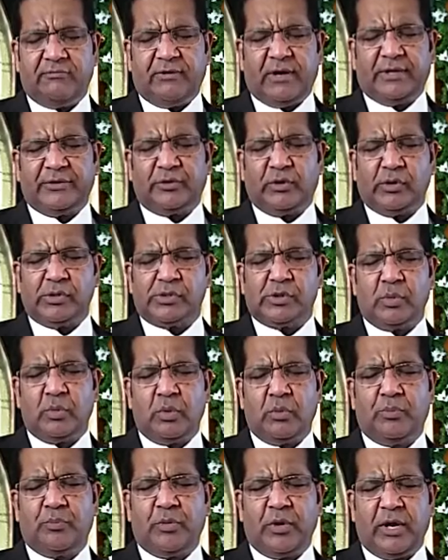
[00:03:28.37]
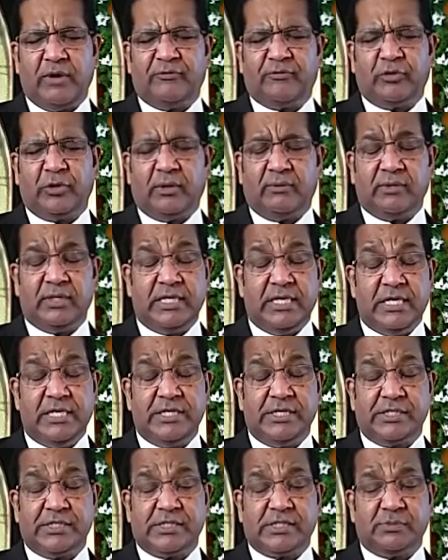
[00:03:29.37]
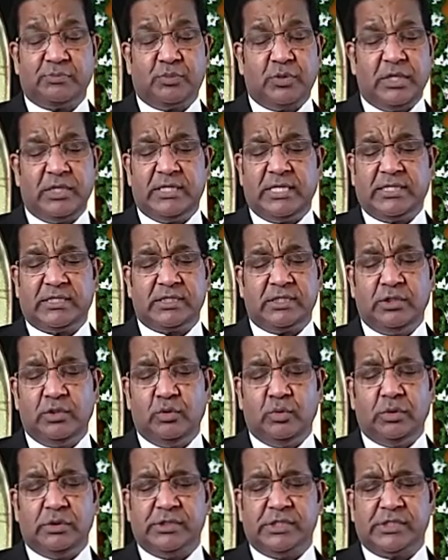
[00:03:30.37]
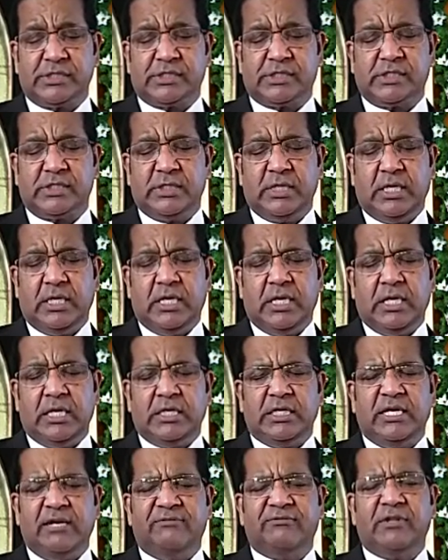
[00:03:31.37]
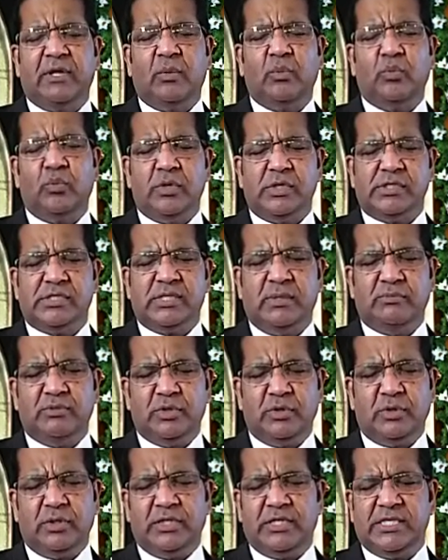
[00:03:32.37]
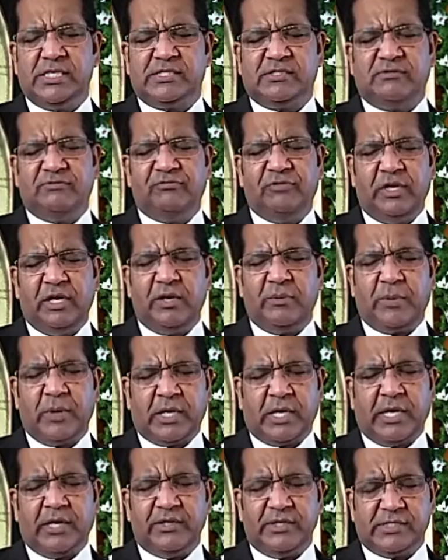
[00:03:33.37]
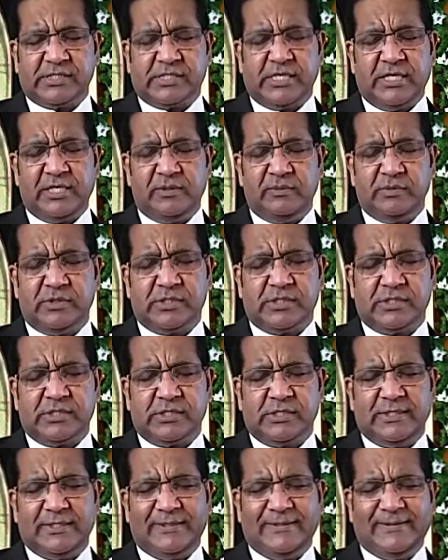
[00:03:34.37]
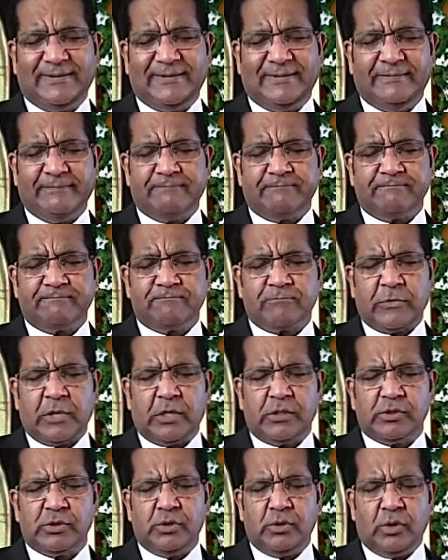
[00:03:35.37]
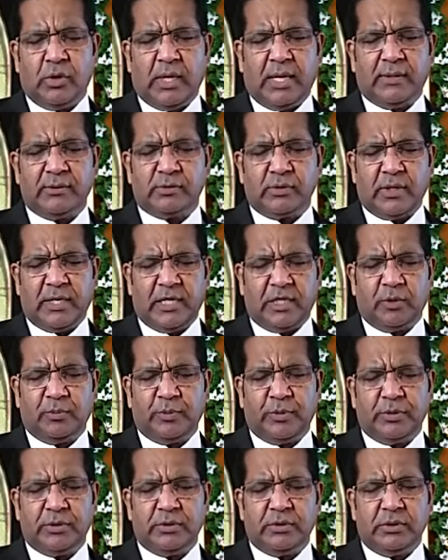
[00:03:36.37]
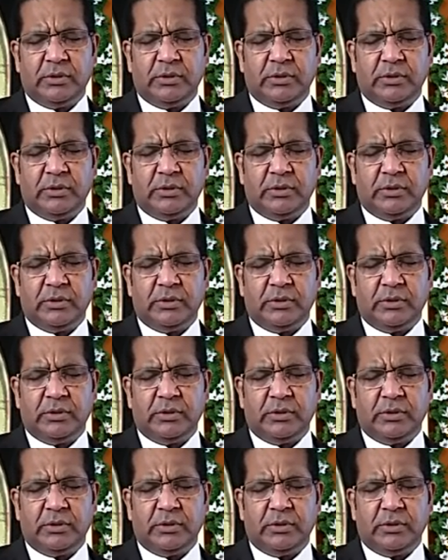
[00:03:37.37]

Father, also we pray for our leaders. Pray that you will just give them wisdom during these very precarious times to know how to help